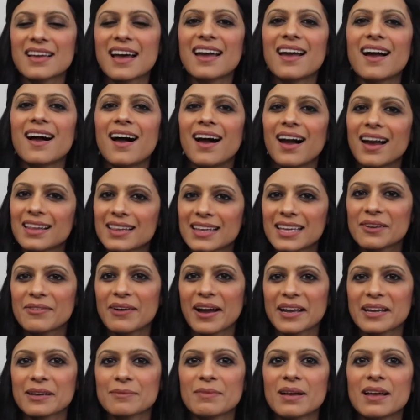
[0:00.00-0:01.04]
I highly
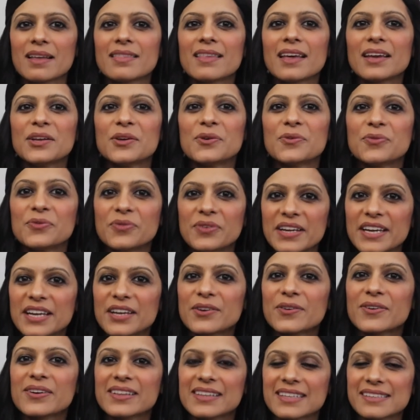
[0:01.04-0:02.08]
recommend that you
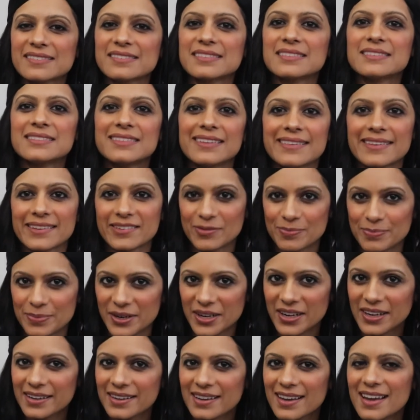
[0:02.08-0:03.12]
read or listen to this
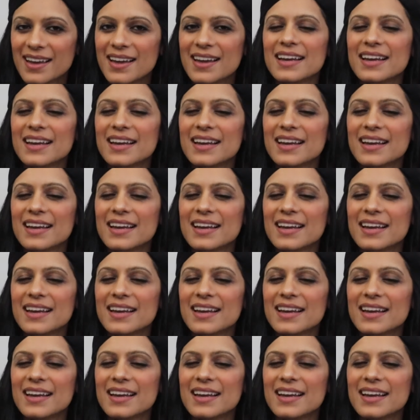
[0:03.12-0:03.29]
book.